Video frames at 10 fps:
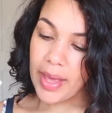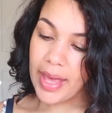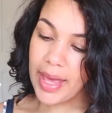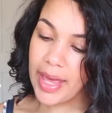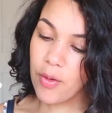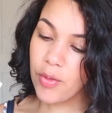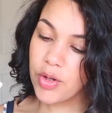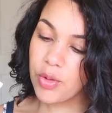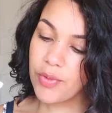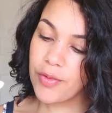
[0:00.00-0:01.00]
hair
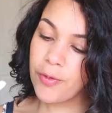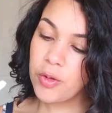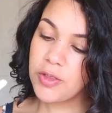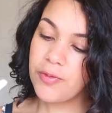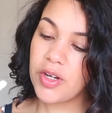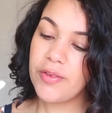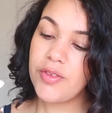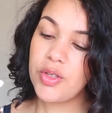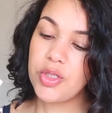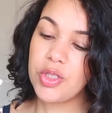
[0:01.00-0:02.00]
oil with a fortified
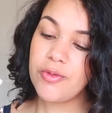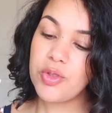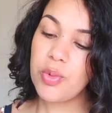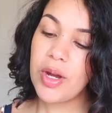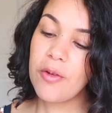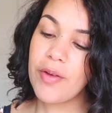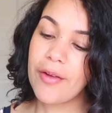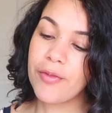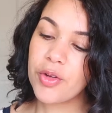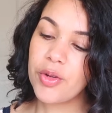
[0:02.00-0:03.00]
infusion of 12
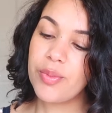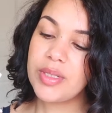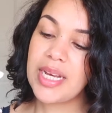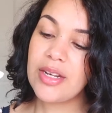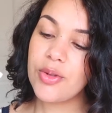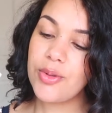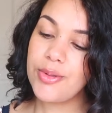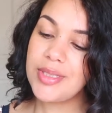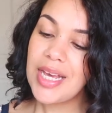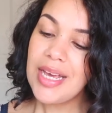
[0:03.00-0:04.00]
African
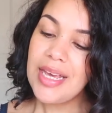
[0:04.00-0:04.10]
botanicals,